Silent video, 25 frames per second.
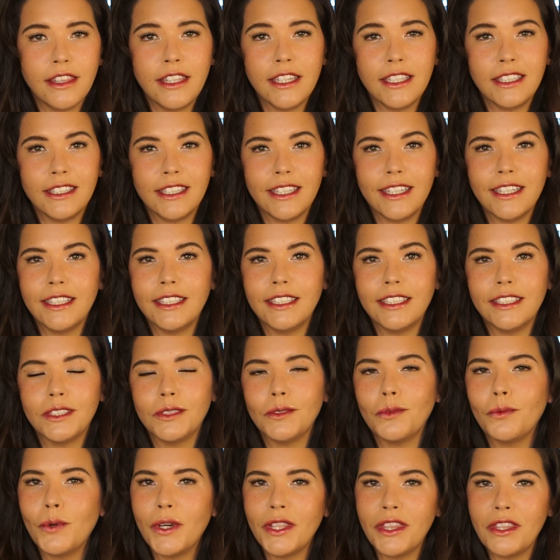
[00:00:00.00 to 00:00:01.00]
This is
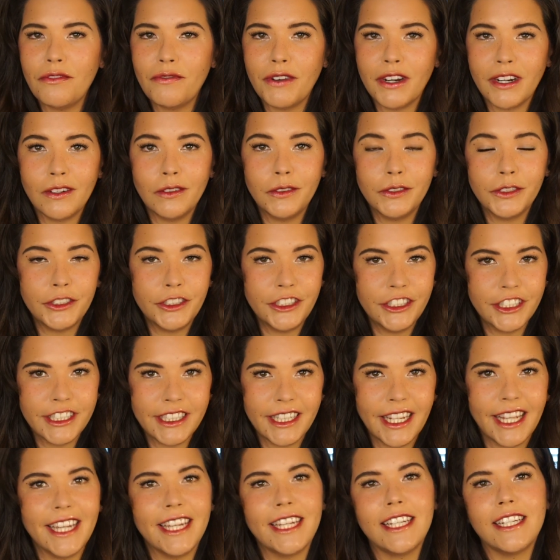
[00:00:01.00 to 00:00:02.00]
what the freckles
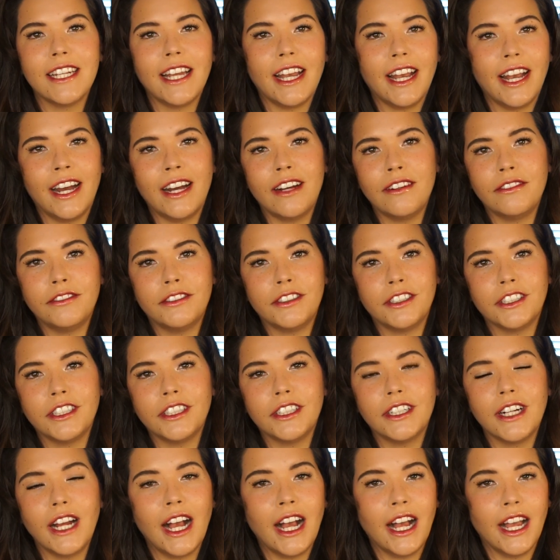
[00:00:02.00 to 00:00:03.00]
look like
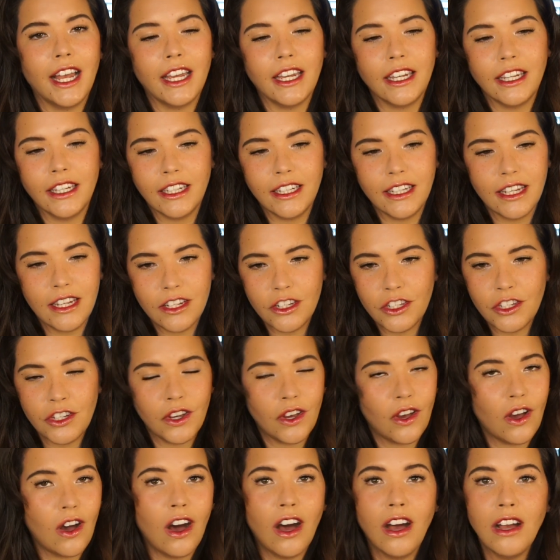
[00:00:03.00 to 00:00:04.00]
after I
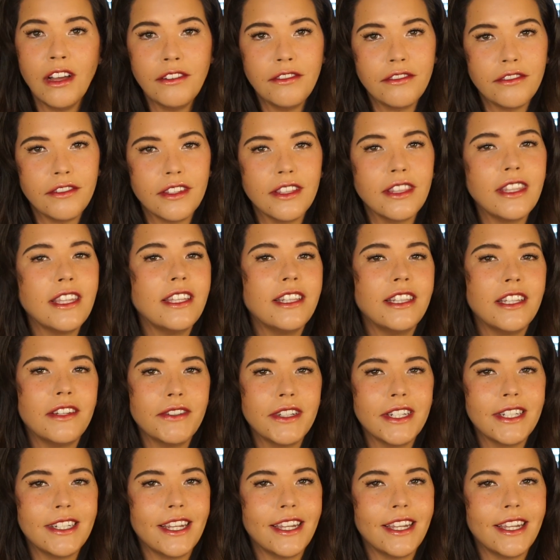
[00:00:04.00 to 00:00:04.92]
took off the Loving